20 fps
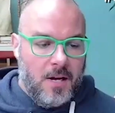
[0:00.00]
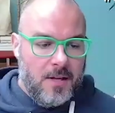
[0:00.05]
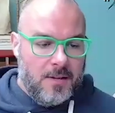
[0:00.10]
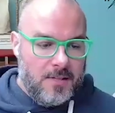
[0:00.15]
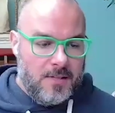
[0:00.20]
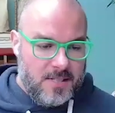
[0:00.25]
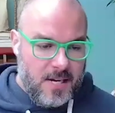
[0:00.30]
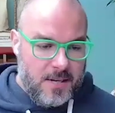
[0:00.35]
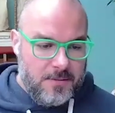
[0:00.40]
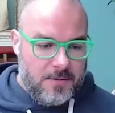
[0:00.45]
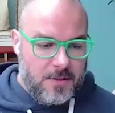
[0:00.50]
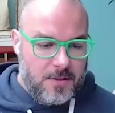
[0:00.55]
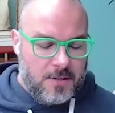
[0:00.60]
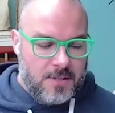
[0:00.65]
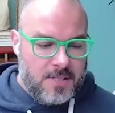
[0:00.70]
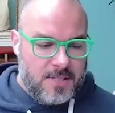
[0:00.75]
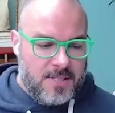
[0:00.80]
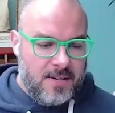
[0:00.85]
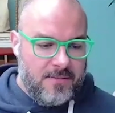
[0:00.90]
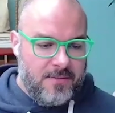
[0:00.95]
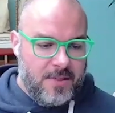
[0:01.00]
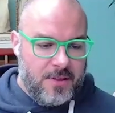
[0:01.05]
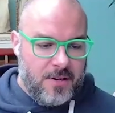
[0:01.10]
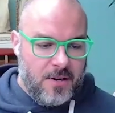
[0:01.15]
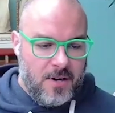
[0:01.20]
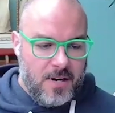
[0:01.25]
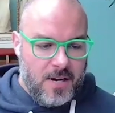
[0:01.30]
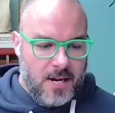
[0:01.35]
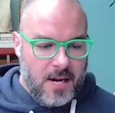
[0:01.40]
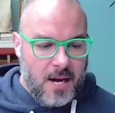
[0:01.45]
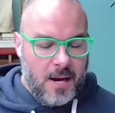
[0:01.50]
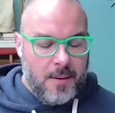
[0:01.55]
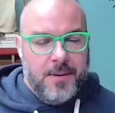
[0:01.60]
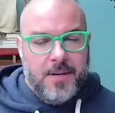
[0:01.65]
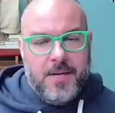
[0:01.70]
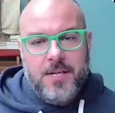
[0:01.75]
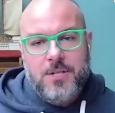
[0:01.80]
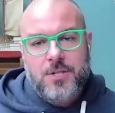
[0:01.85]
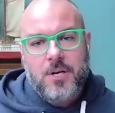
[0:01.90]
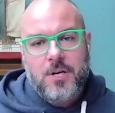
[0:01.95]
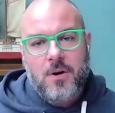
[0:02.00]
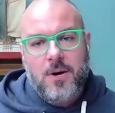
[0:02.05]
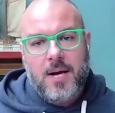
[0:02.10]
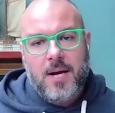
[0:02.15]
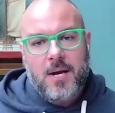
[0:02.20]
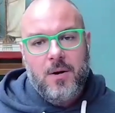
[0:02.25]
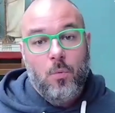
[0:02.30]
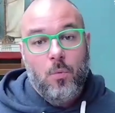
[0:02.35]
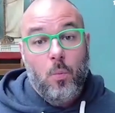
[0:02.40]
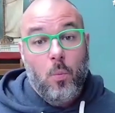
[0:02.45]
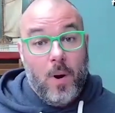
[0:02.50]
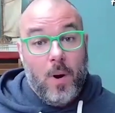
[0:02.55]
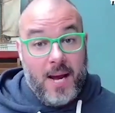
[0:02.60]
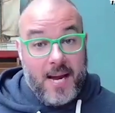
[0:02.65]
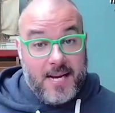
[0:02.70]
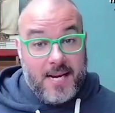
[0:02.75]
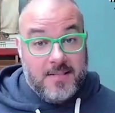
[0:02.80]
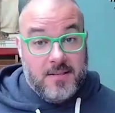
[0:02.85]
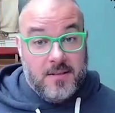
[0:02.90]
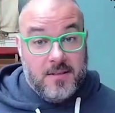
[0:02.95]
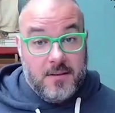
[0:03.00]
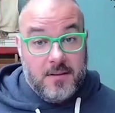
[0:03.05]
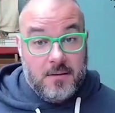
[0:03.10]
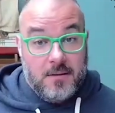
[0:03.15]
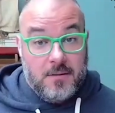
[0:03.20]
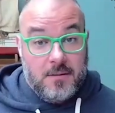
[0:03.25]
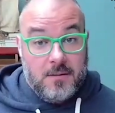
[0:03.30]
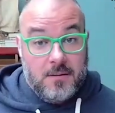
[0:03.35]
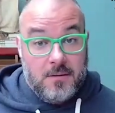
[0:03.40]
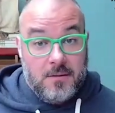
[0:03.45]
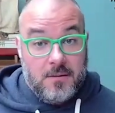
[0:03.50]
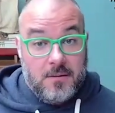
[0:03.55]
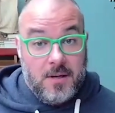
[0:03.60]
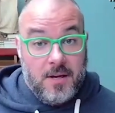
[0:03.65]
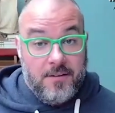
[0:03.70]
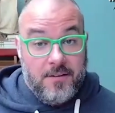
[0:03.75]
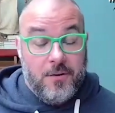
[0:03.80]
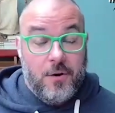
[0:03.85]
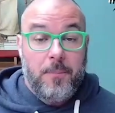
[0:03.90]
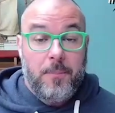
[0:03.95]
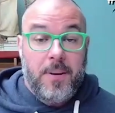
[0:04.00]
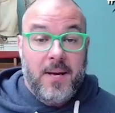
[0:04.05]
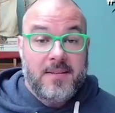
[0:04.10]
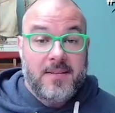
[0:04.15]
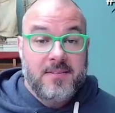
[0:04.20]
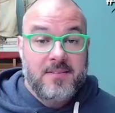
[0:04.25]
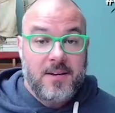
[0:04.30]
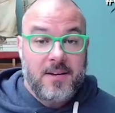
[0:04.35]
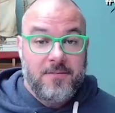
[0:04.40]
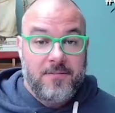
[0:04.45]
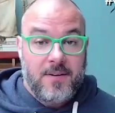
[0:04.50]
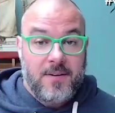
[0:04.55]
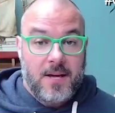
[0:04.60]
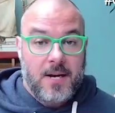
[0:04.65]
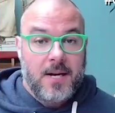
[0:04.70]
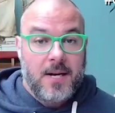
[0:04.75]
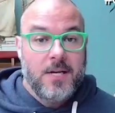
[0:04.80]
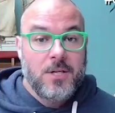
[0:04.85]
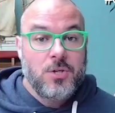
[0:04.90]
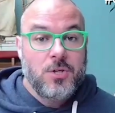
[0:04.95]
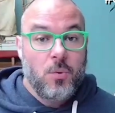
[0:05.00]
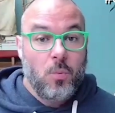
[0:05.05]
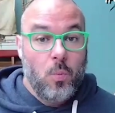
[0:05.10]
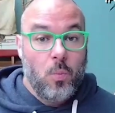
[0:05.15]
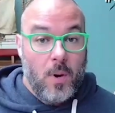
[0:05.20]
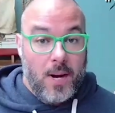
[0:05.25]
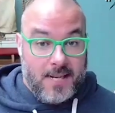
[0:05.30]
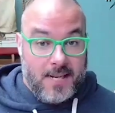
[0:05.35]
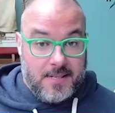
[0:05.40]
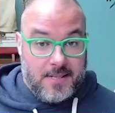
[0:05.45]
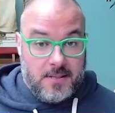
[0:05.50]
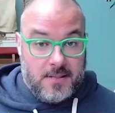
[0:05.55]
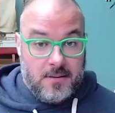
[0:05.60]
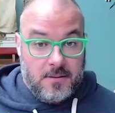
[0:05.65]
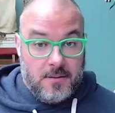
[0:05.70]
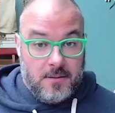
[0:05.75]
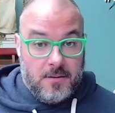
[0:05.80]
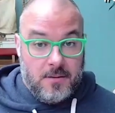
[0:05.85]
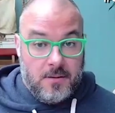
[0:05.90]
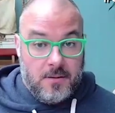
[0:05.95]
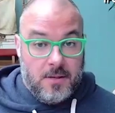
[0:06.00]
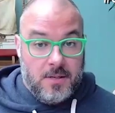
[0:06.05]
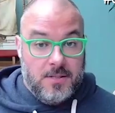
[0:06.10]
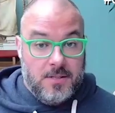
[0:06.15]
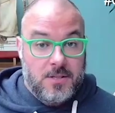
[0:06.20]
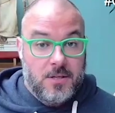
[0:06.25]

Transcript: This game starts at 7:30. I'm going to need you to go ahead and wait. If you're a Penn State fan, I need you to wait until